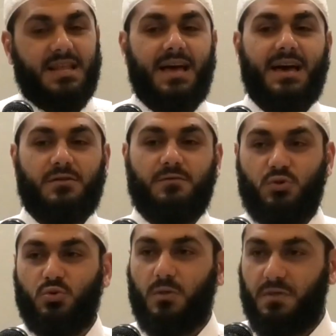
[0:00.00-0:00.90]
that out of
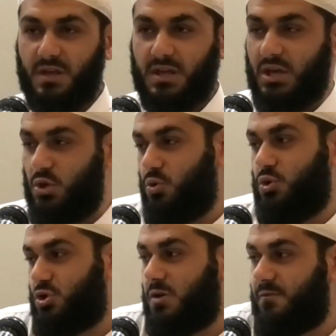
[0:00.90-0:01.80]
you thinking you
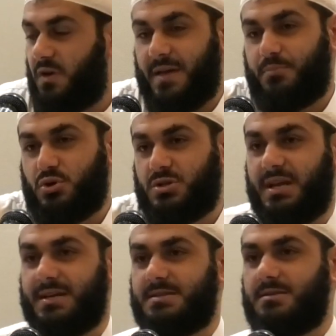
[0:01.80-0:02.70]
deserve what that person
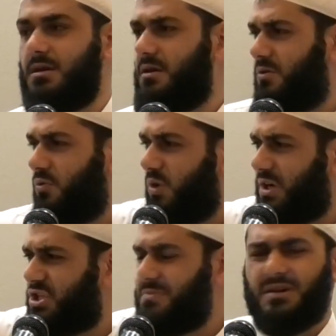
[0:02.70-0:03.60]
has? Why
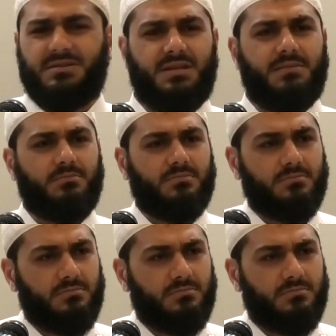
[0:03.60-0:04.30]
is she married to him?